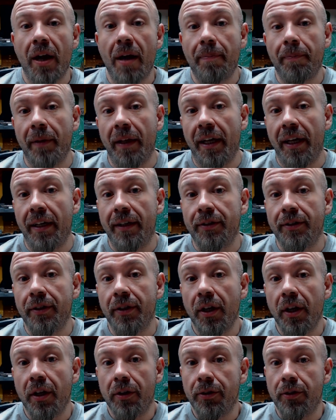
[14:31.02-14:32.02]
ledge
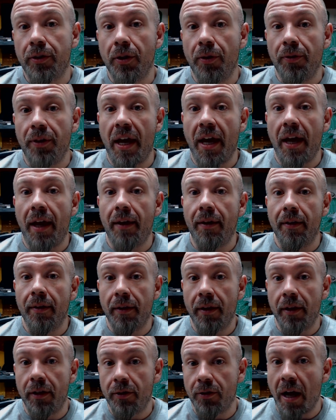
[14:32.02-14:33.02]
so that
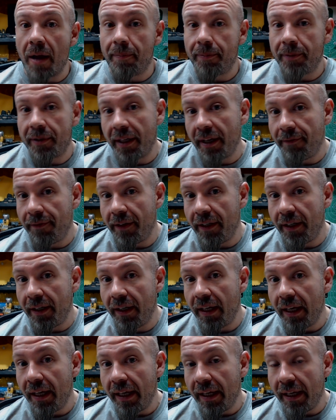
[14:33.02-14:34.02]
the drop safety
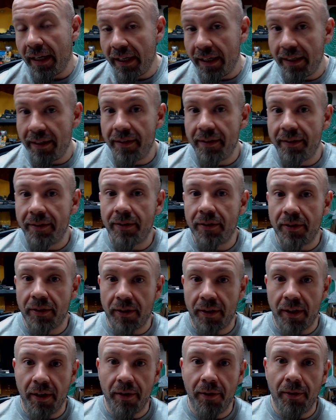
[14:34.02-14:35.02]
is
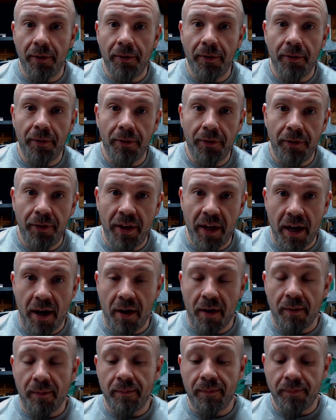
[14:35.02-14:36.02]
still
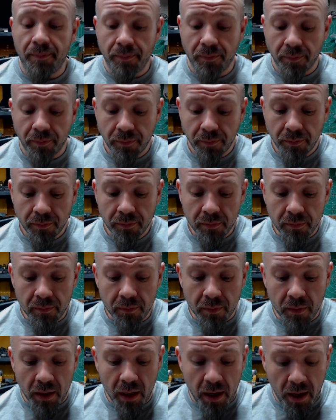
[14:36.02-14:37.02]
there.
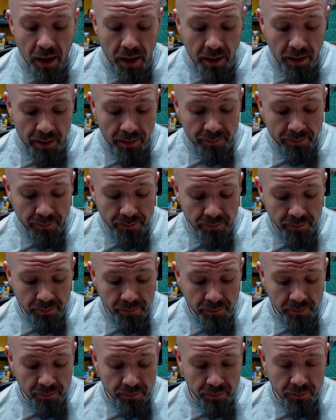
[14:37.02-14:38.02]

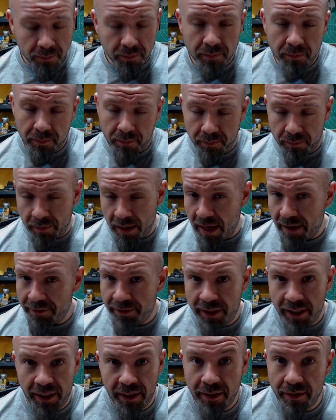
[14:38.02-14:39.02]
I've
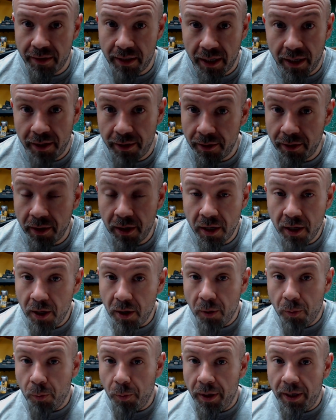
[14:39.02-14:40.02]
seen it done
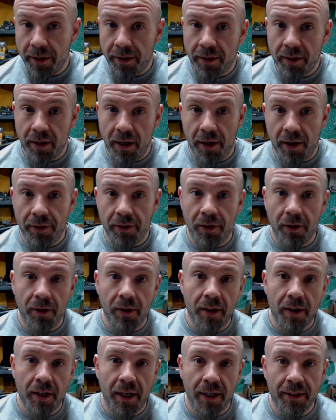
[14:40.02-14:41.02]
with
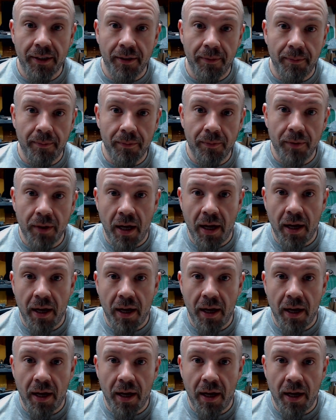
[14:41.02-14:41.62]
other custom